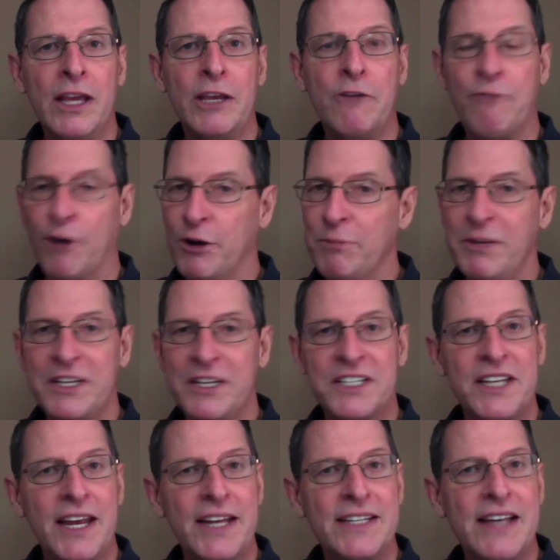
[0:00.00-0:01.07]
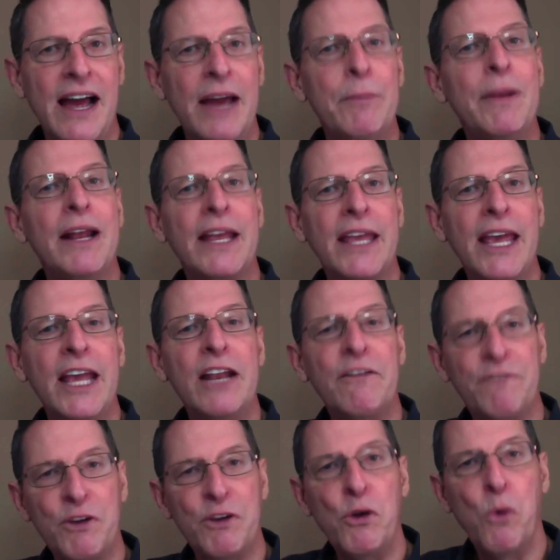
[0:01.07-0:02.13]
You've heard me say time and again,
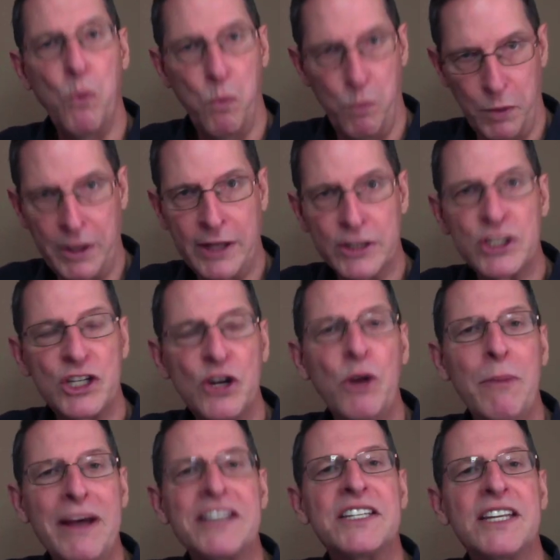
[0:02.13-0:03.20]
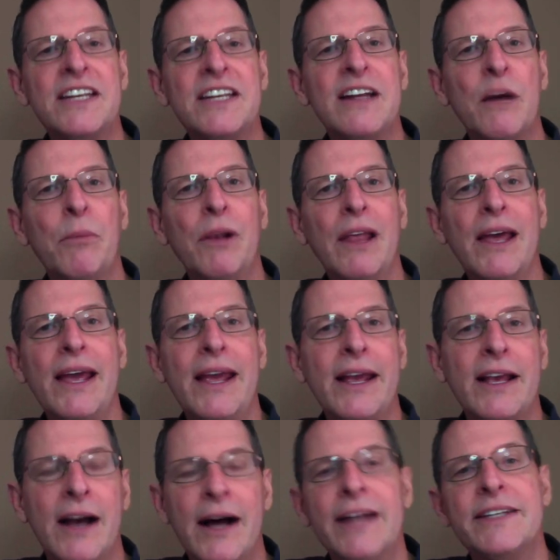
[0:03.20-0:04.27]
if you consume
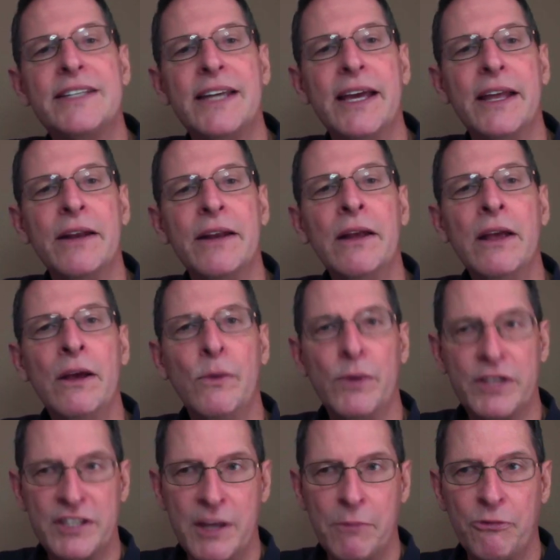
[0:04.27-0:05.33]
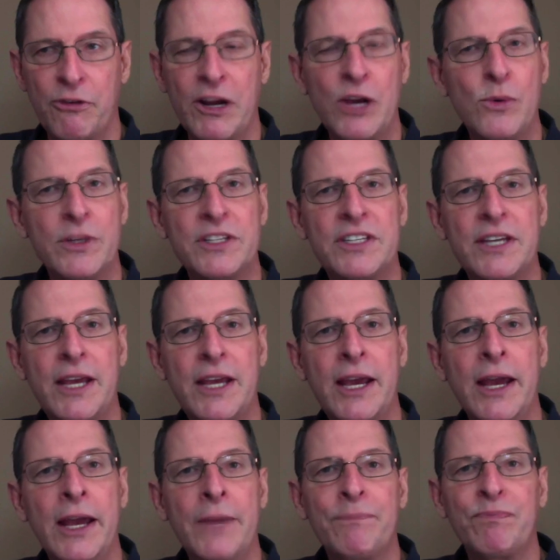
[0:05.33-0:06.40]
STAA content with some frequency,